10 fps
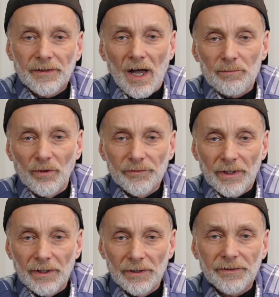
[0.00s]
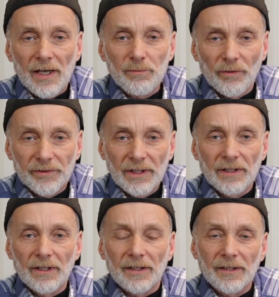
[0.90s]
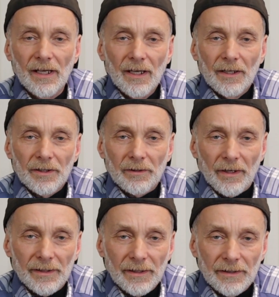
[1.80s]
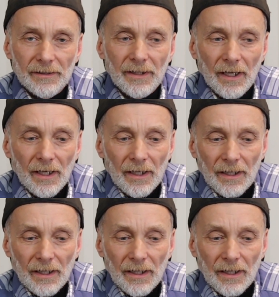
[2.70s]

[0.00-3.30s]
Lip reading: top of the hill type of deal. And you know, I didn't